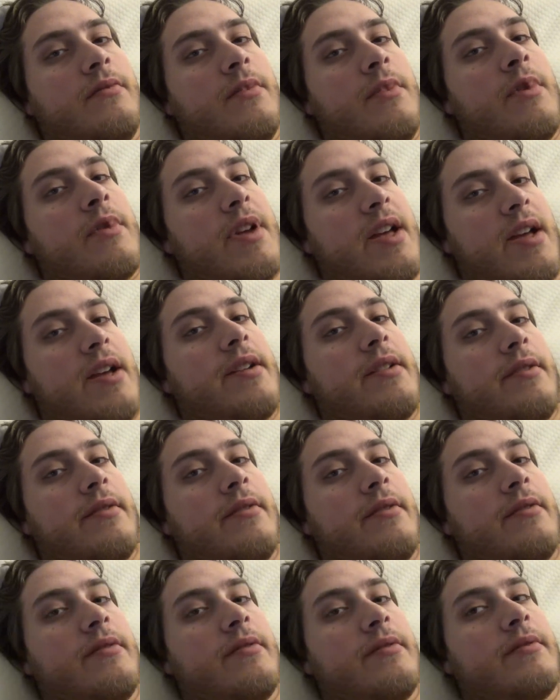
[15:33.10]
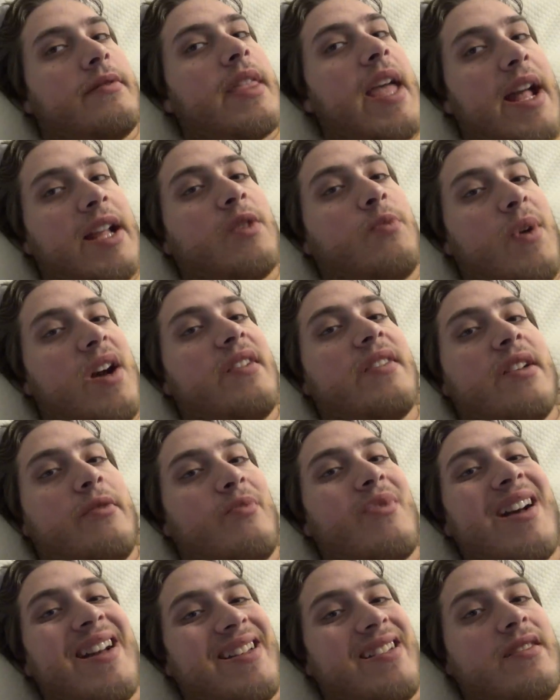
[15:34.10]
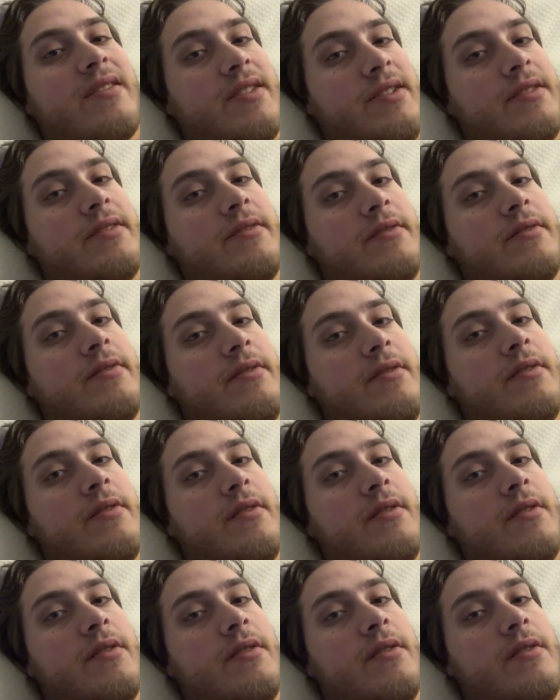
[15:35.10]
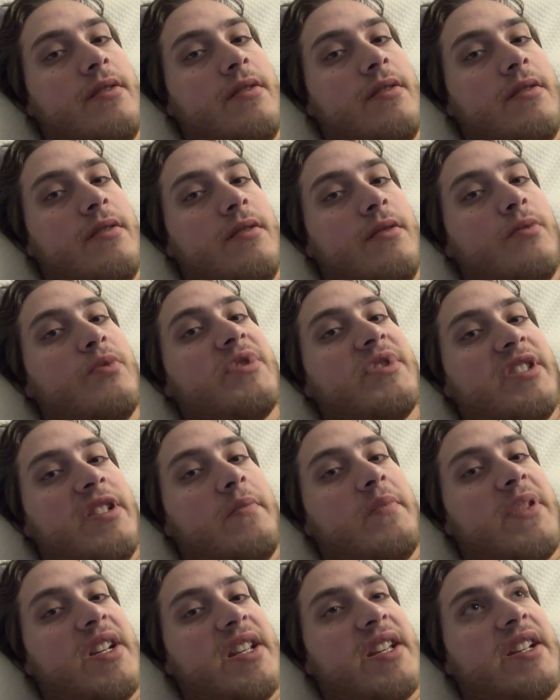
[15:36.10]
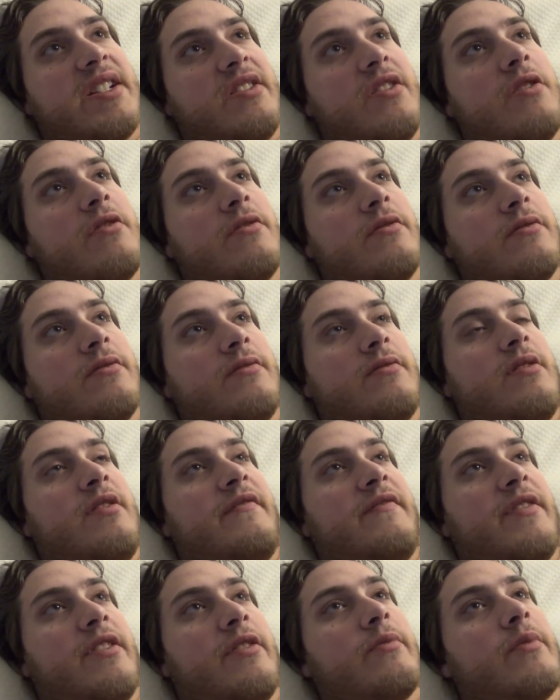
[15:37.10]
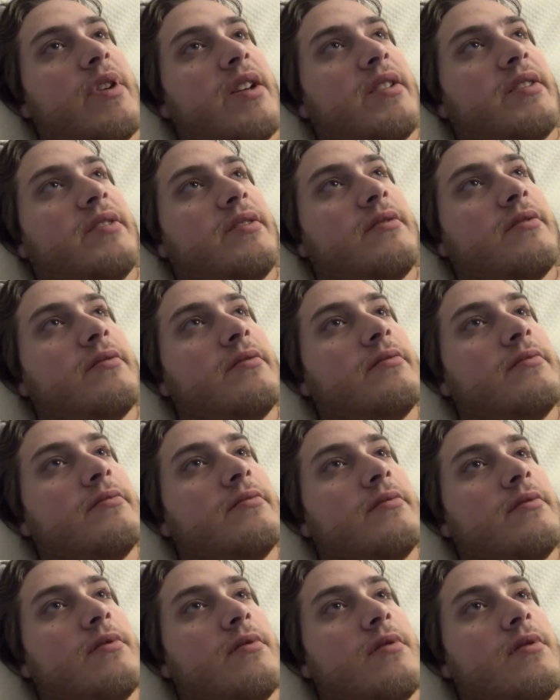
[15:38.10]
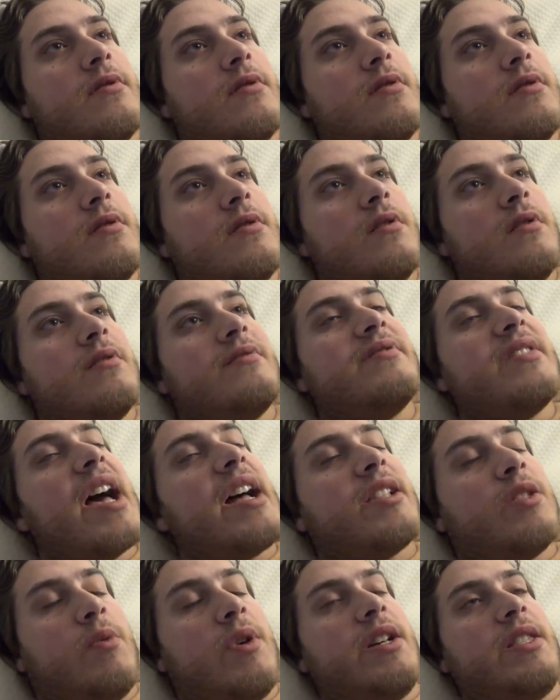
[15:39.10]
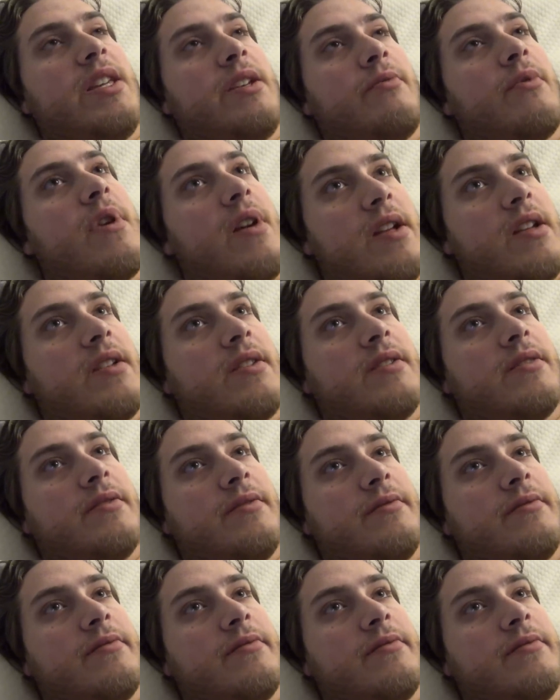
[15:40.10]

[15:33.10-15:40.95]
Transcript: Okay? That's why they riot. When somebody gets hurt of their race. That's why they riot.